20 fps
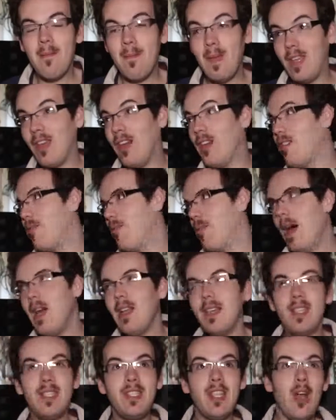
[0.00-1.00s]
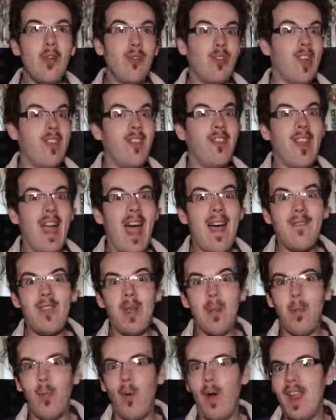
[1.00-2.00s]
Because Makoto doesn't have
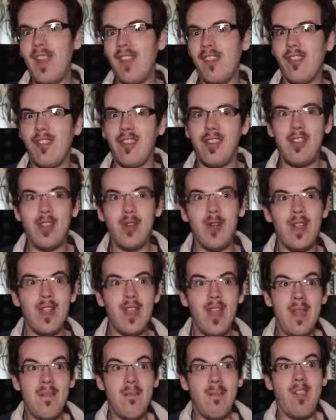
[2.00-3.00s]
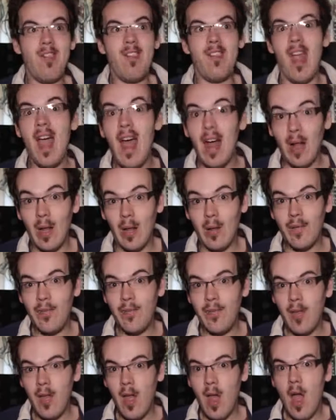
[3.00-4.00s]
the brains to do it
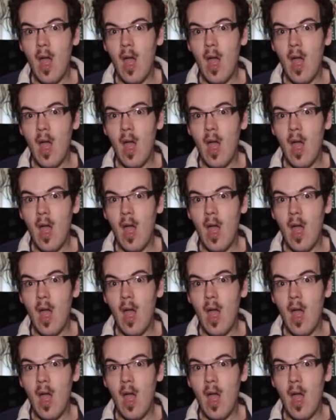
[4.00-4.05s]
himself.